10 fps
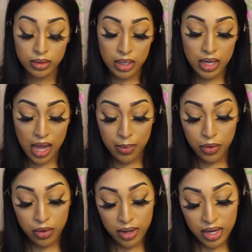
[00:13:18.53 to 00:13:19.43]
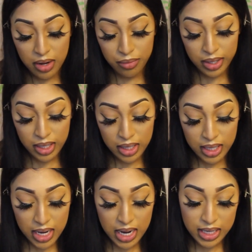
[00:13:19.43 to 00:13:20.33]
And now I'm going in with
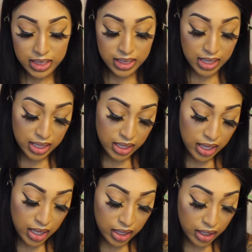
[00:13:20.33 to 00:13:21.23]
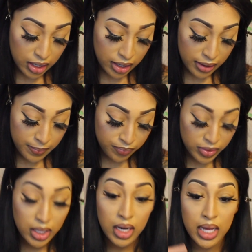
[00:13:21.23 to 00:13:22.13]
NYX in the color
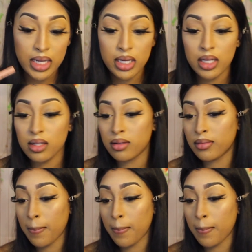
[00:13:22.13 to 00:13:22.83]
London.